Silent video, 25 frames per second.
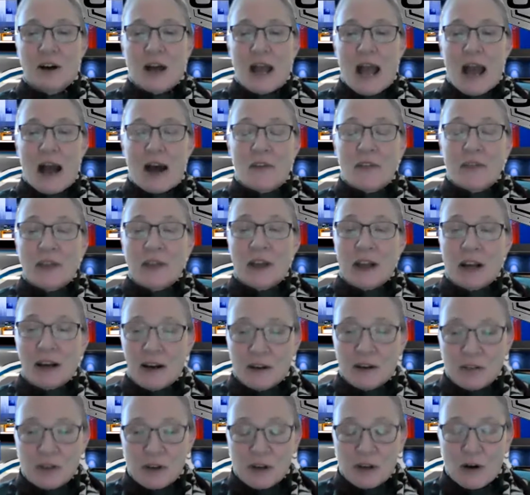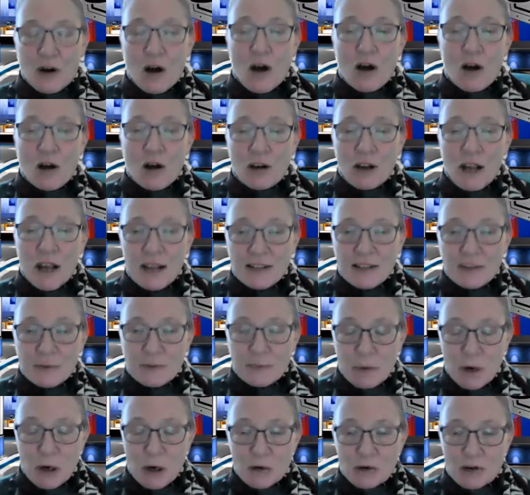Out there are all kinds of
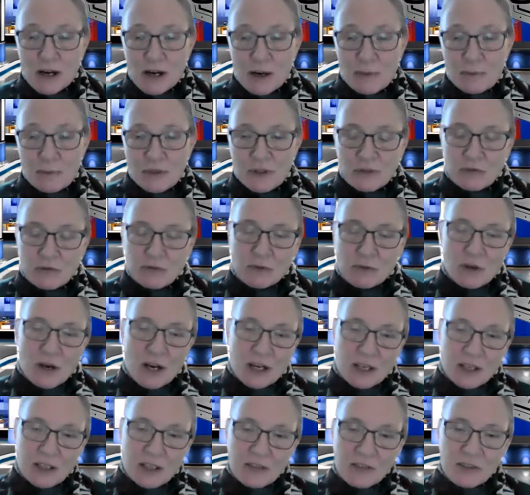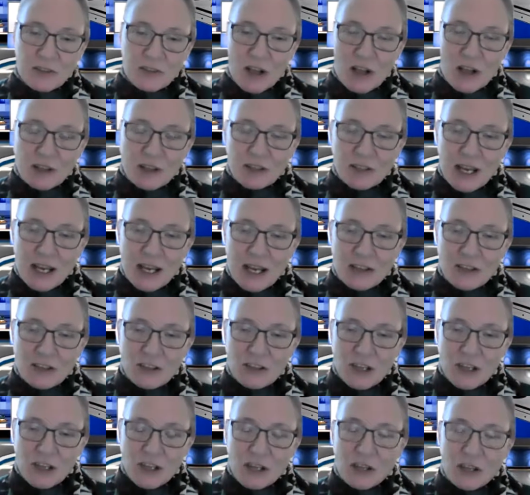programs. Credit
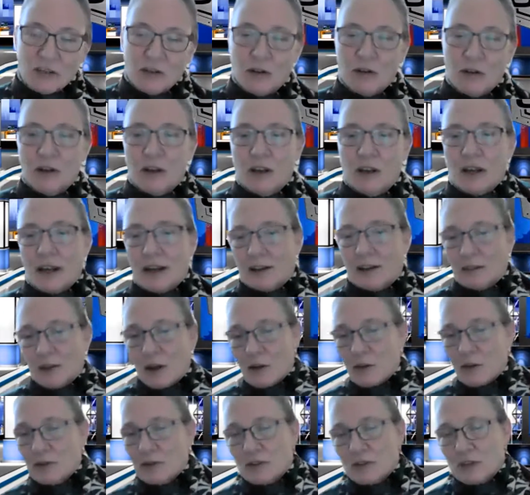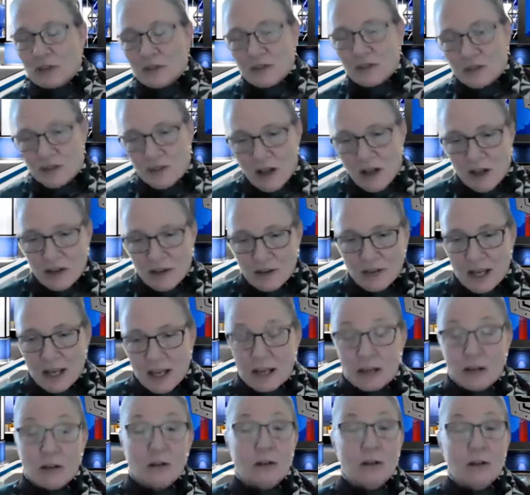consolidation, you can get loans to
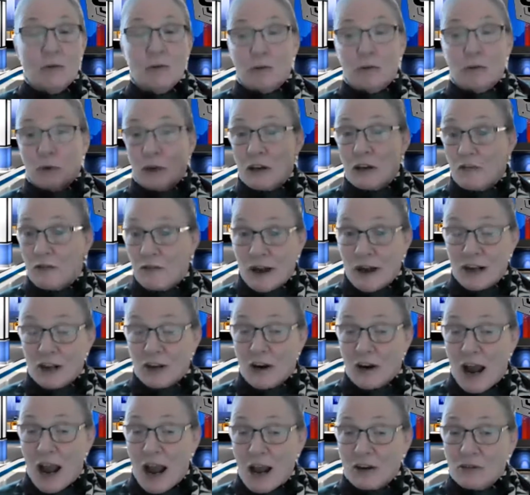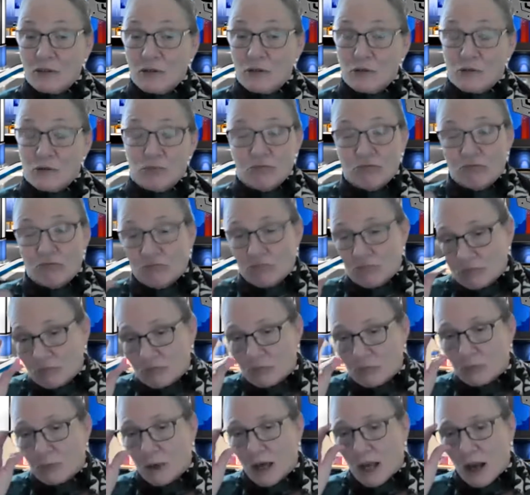consolidate, you can refi your house,
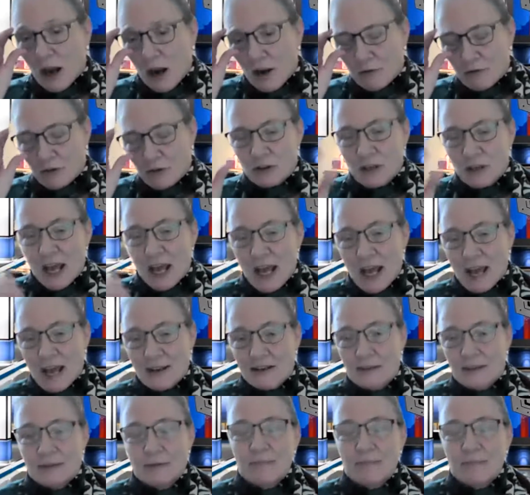pay off your debt.